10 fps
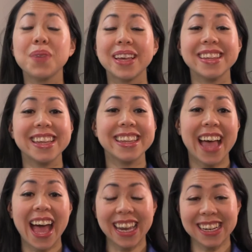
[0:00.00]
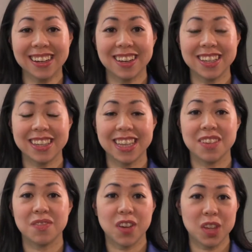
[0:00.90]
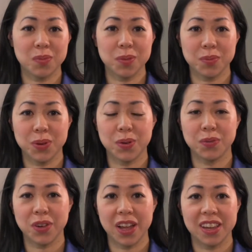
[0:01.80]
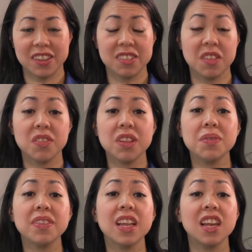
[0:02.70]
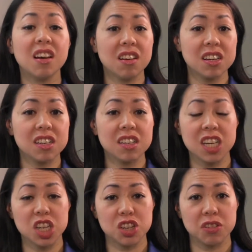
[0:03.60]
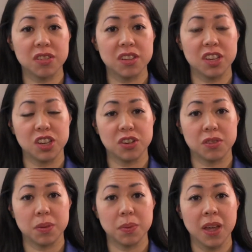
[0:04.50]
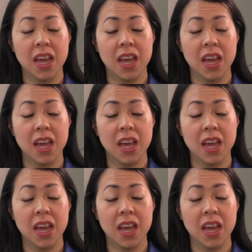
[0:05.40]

Invest has analysed the investment portfolios of some of the largest insurers in Europe